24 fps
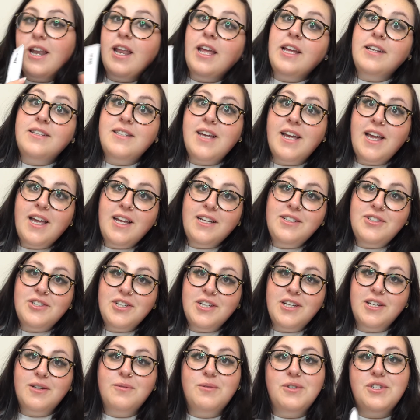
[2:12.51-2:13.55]
and
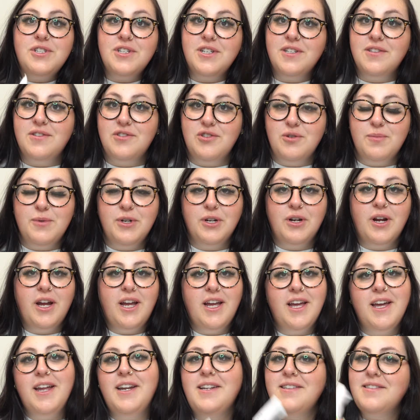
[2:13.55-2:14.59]
anti-aging, which is super
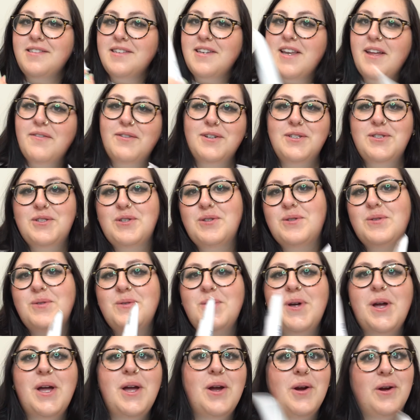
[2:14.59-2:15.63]
great, and it's never
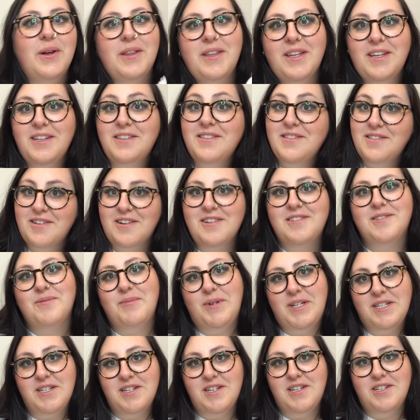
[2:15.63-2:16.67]
too early to start
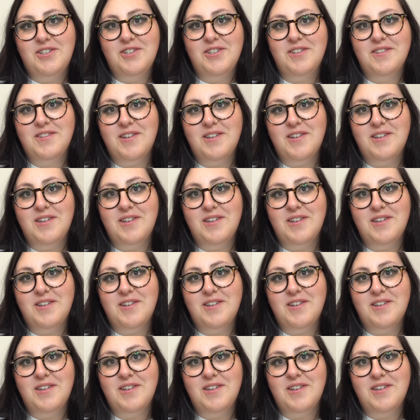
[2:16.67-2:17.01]
some anti-aging